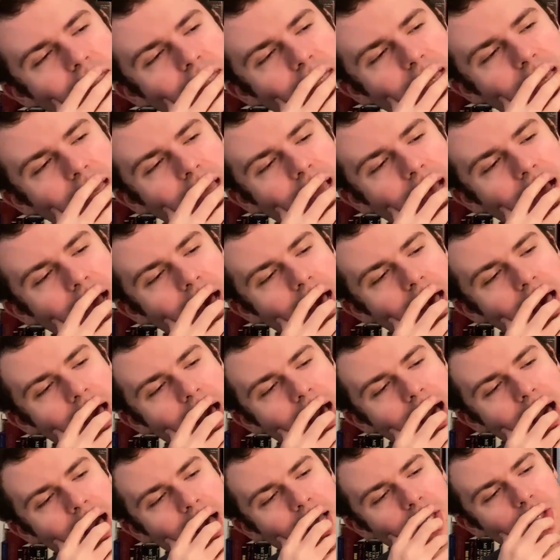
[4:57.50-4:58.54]
see
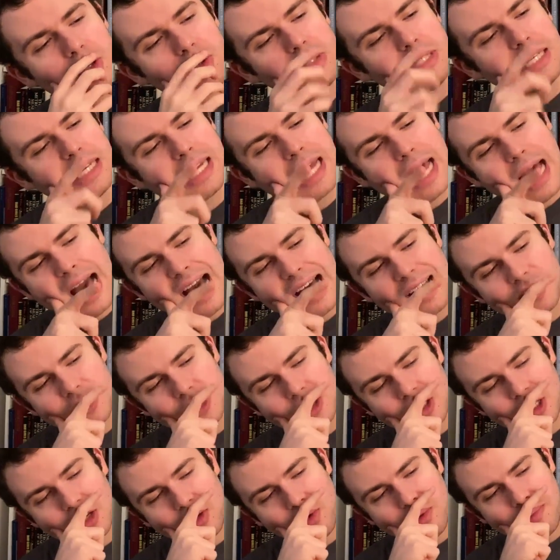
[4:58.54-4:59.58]
You did
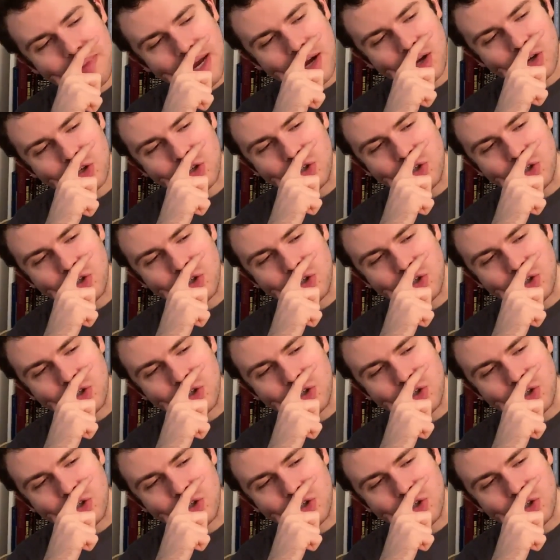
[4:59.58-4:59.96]
ask though about